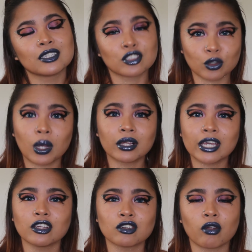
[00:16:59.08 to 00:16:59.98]
so I'll
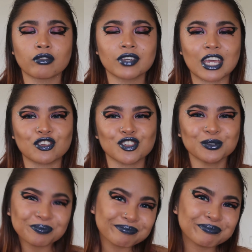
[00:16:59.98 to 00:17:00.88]
get your
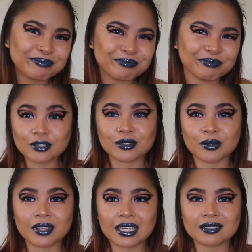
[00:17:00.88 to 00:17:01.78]
notification.
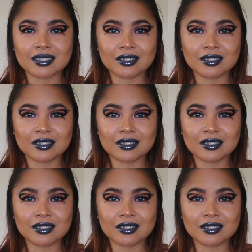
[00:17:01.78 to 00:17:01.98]
So that's